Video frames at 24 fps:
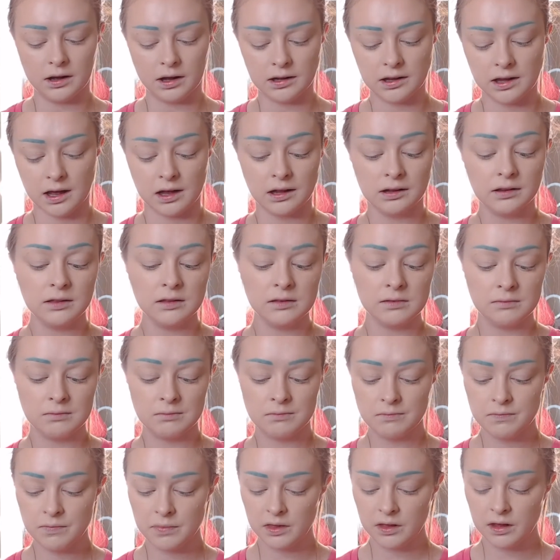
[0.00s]
again,
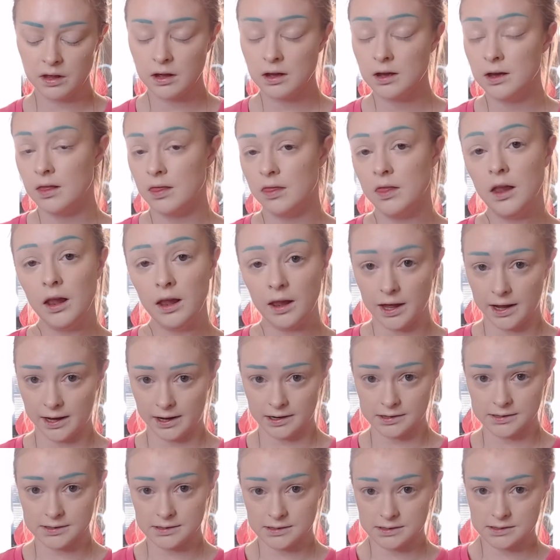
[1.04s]
the
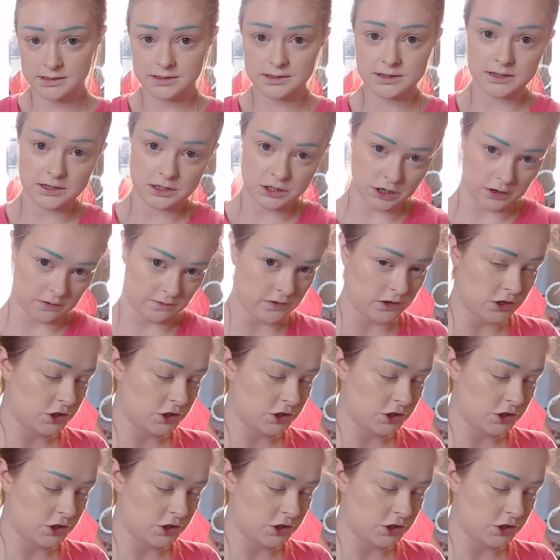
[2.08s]
lightest of the